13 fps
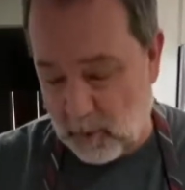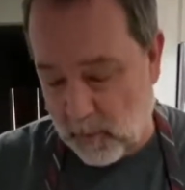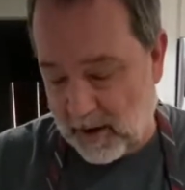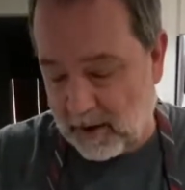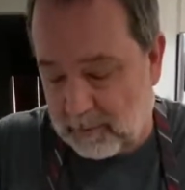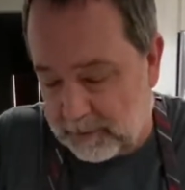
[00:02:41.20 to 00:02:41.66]

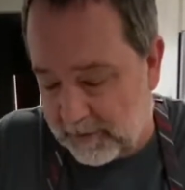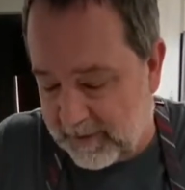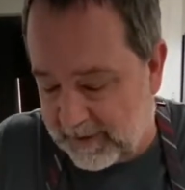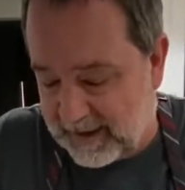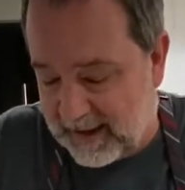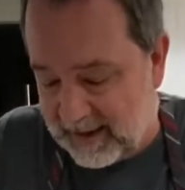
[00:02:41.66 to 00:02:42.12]
well, prevent
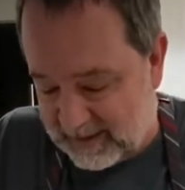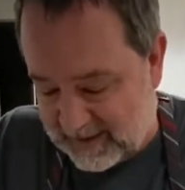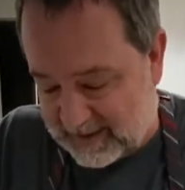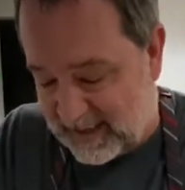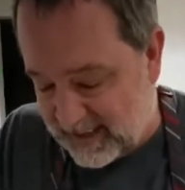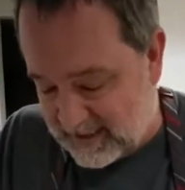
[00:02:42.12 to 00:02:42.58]
the
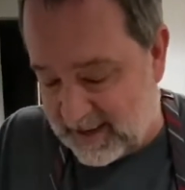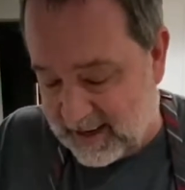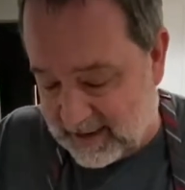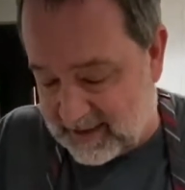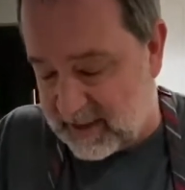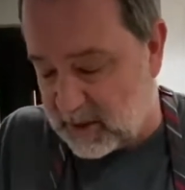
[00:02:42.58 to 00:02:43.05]
seasonings
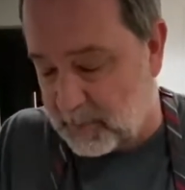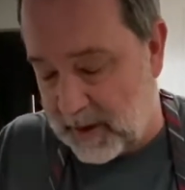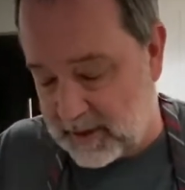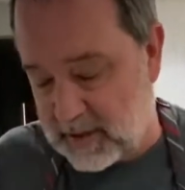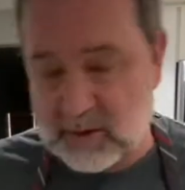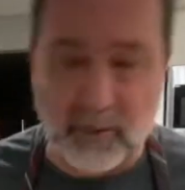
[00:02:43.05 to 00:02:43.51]
and the
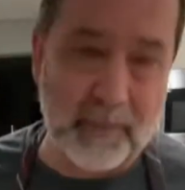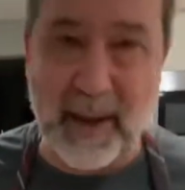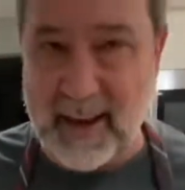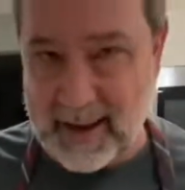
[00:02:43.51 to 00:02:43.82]
spices from getting